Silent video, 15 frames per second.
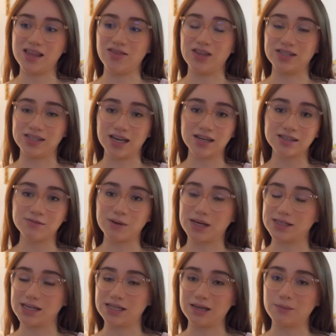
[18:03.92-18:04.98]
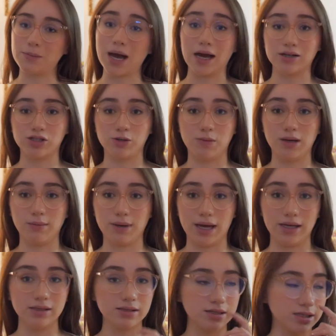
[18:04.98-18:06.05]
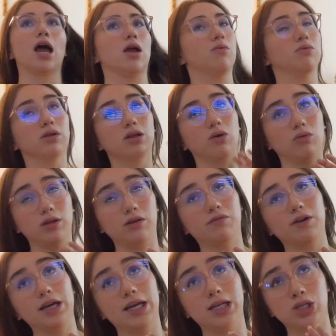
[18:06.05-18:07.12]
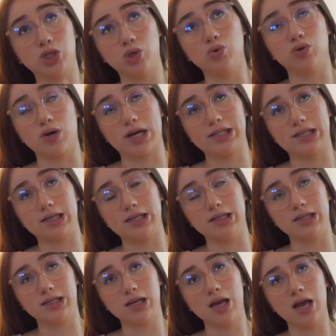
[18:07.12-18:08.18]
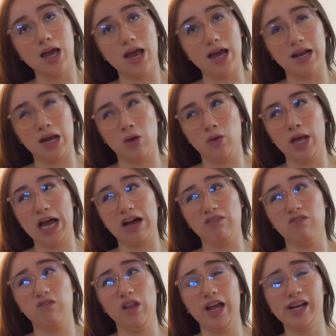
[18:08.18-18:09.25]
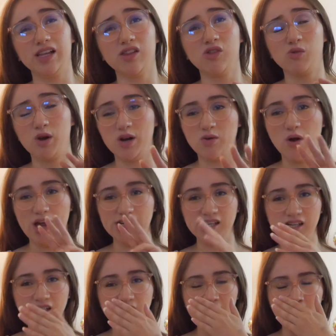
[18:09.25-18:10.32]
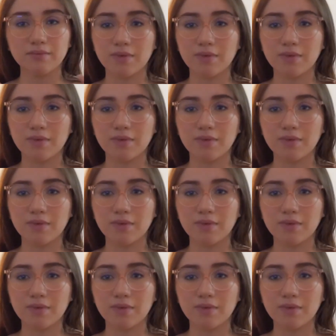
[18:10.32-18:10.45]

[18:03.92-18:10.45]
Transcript: that sucks because I didn't pack too many pants. I really only fit in 2 dresses, and I only have like 3 dresses.